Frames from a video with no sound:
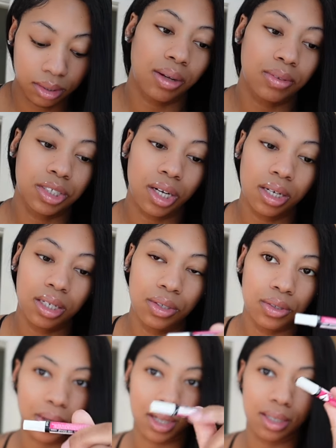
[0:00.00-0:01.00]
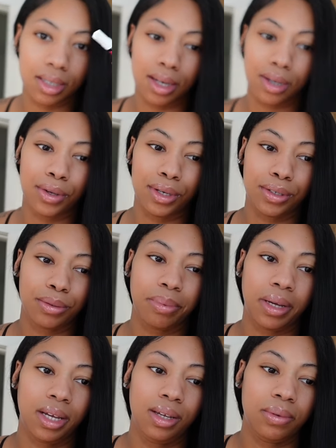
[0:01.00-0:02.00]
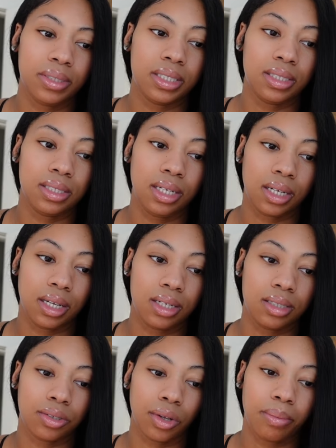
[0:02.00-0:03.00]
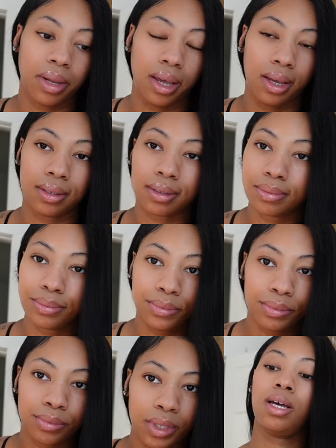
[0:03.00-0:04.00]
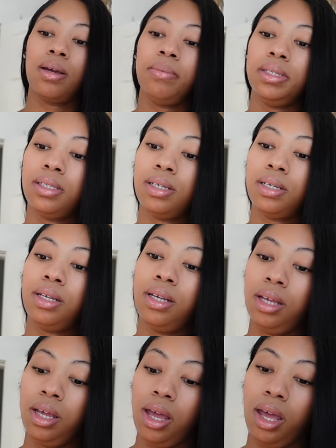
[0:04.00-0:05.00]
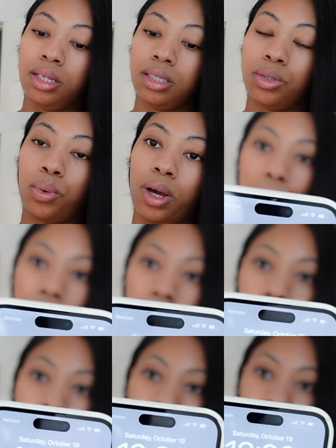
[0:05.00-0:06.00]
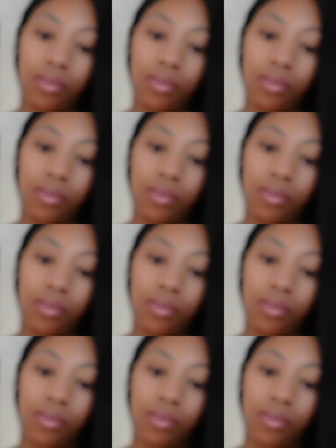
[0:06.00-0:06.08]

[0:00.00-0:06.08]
I was trying to use regular nail glue, but it wasn't sticking. So I'm like, what time is it? It's 12:20.